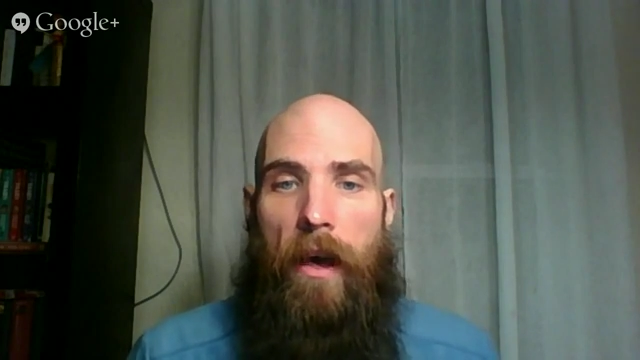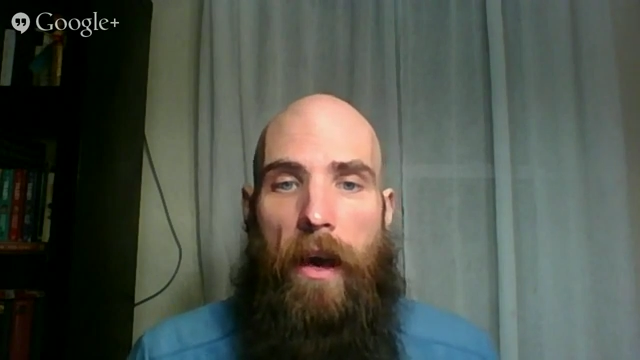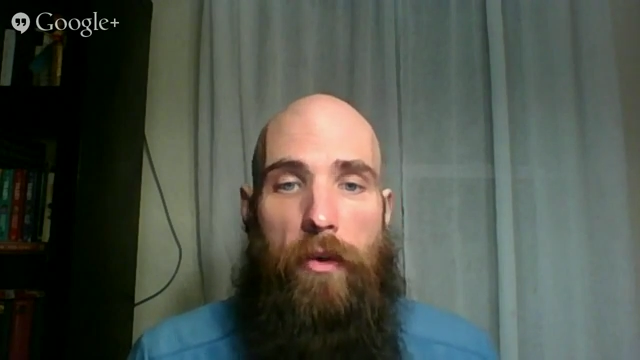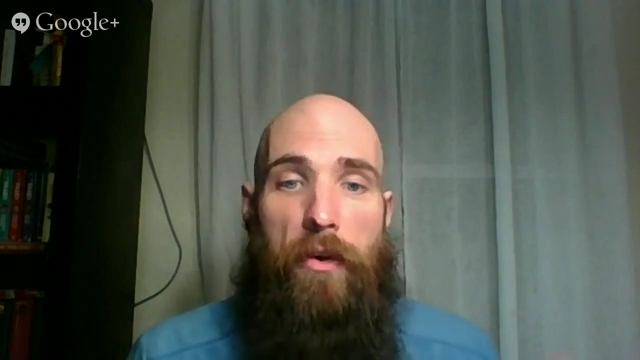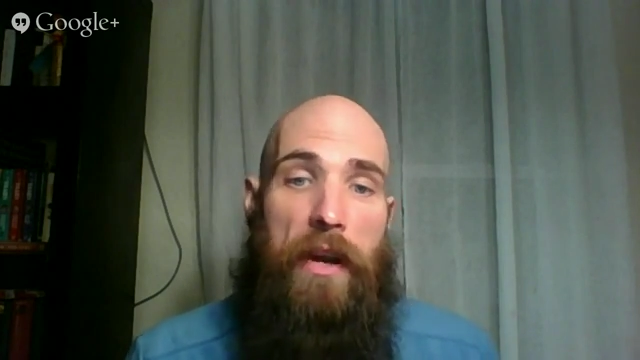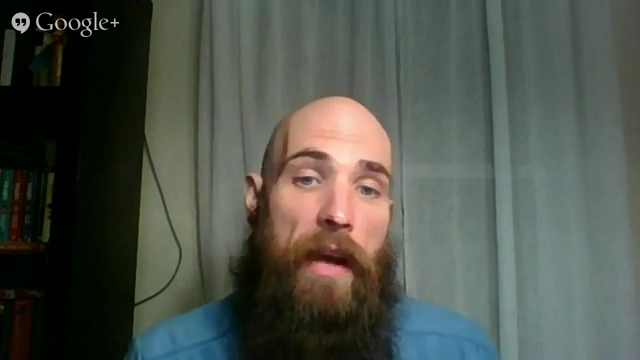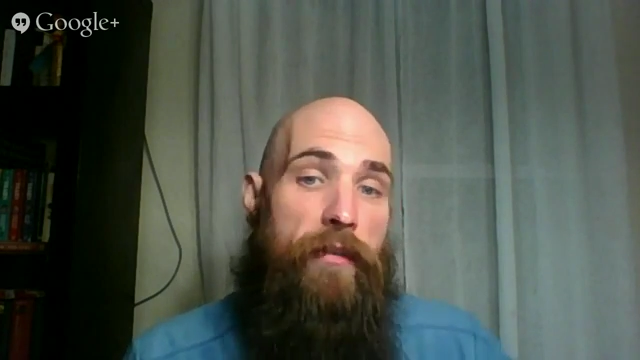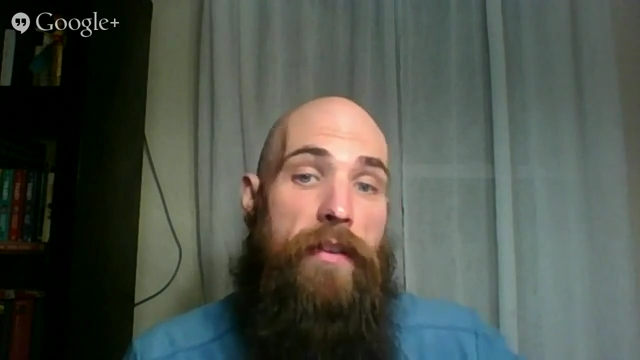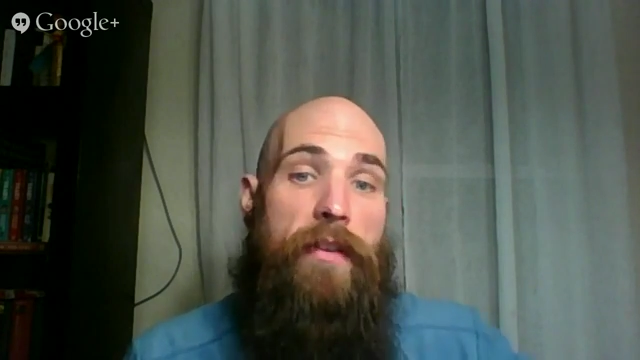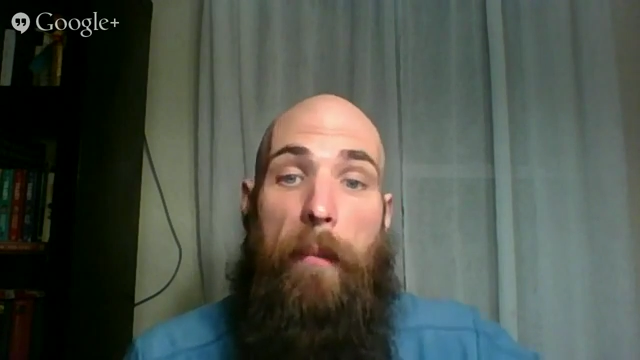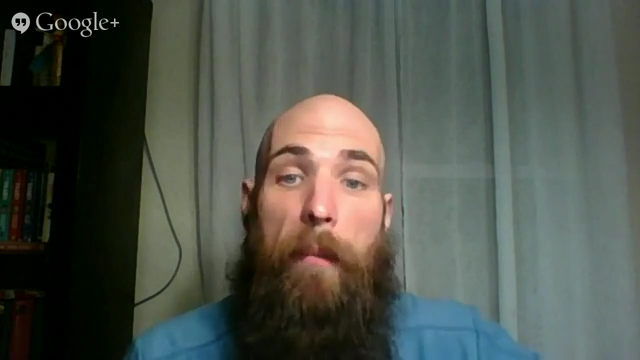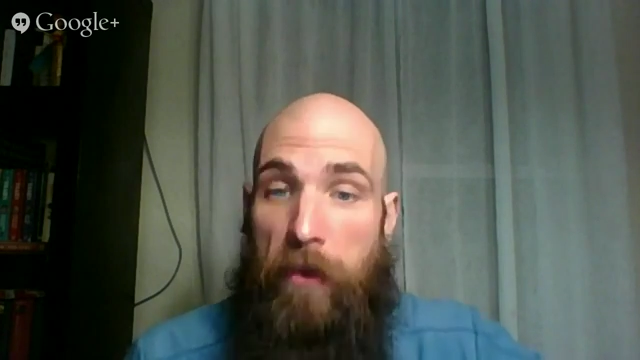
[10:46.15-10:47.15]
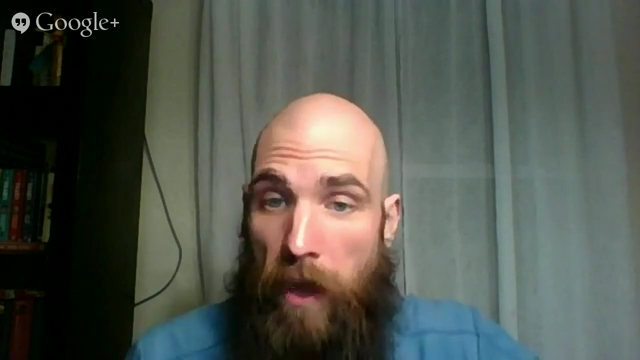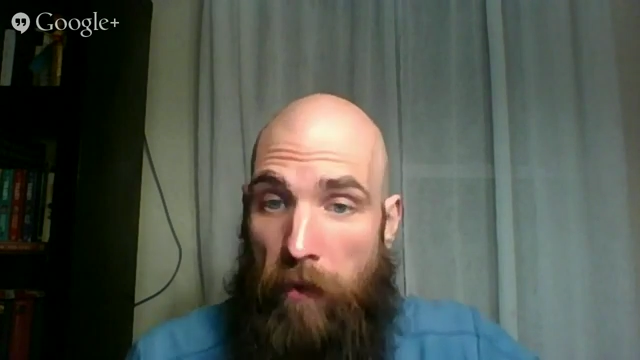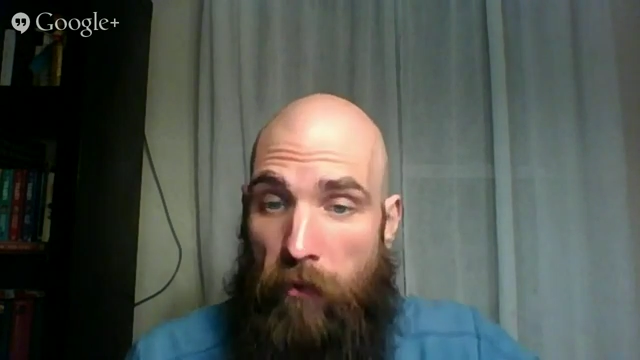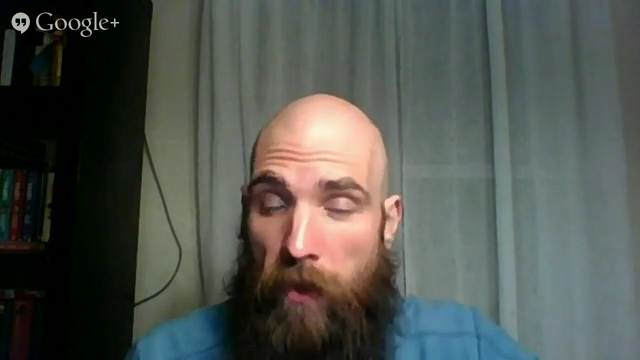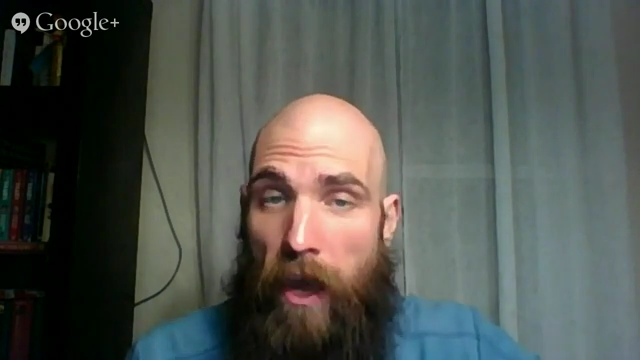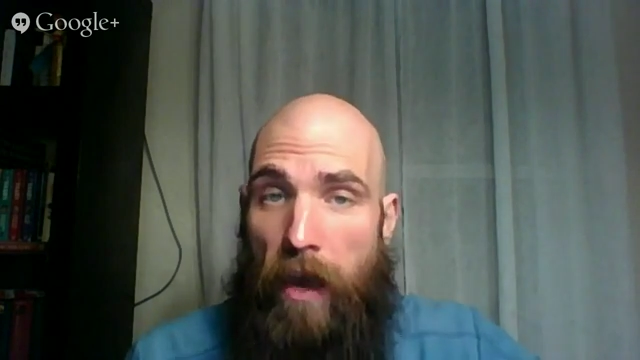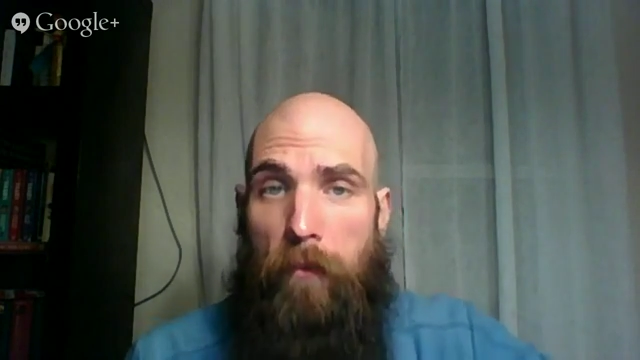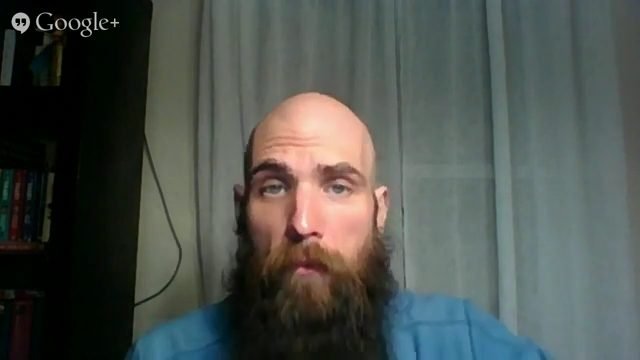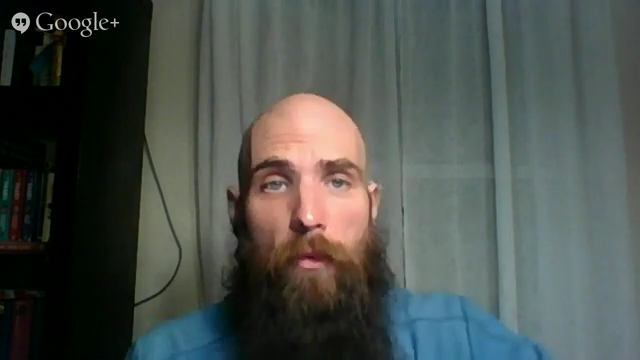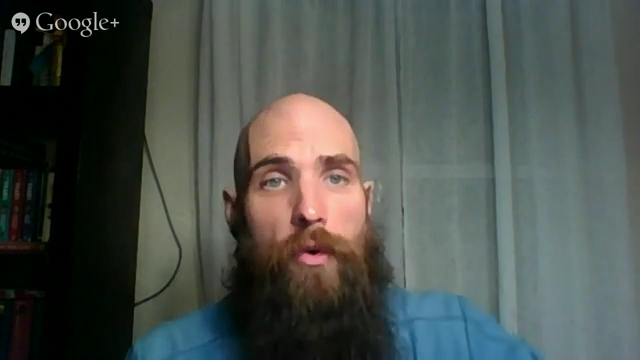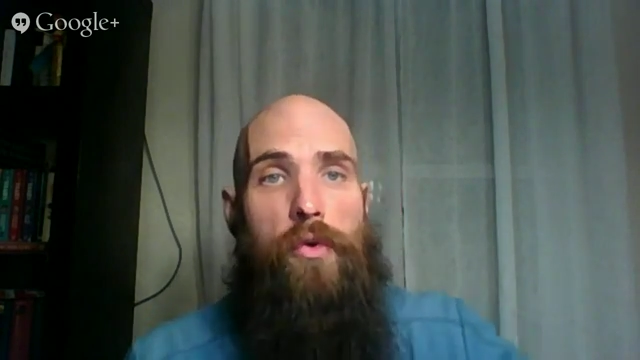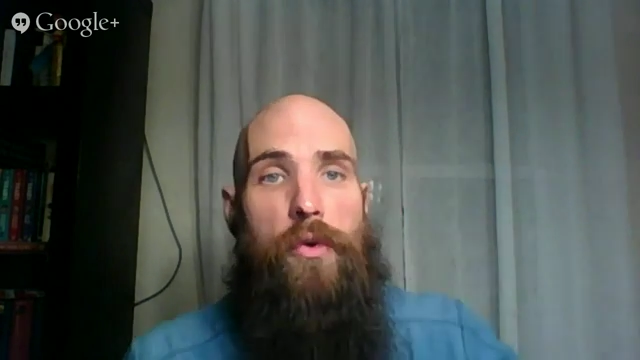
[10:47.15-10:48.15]
you could have a separate day for that,
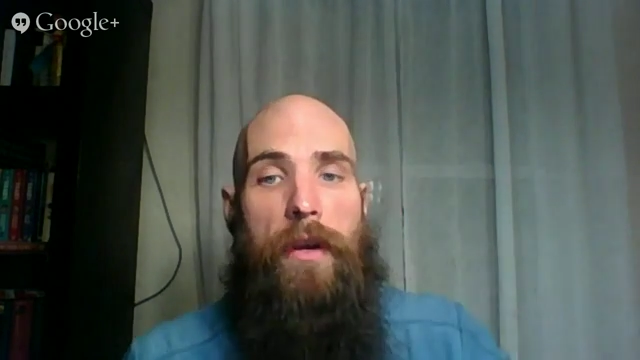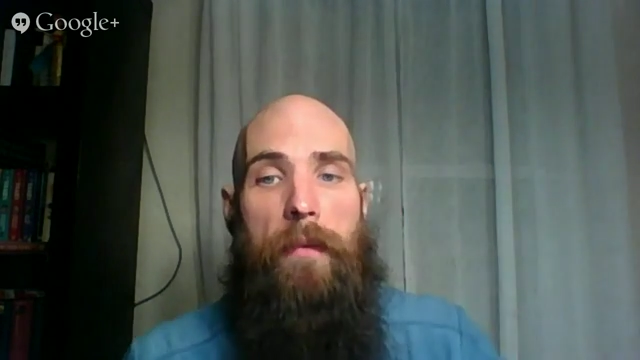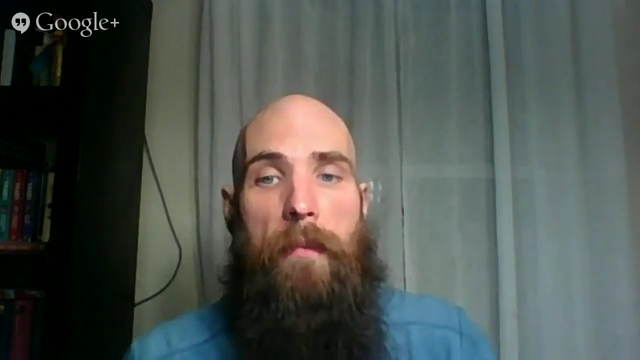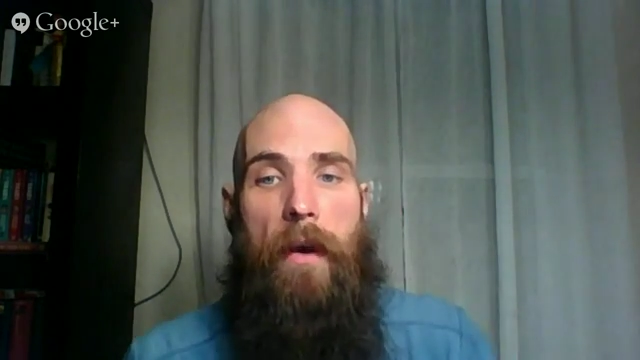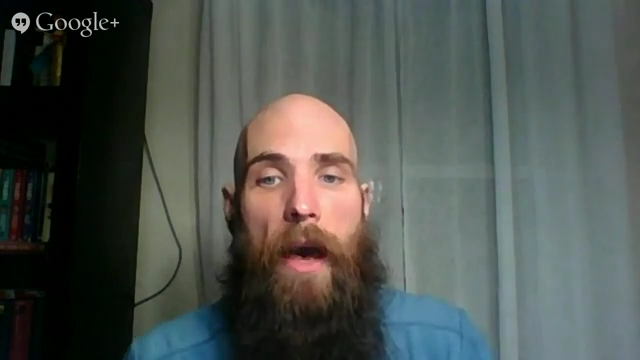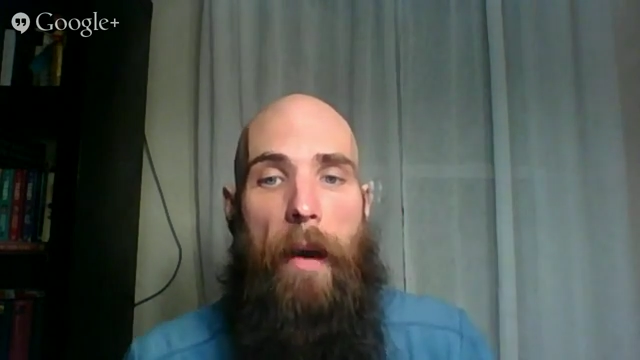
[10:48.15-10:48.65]
or you could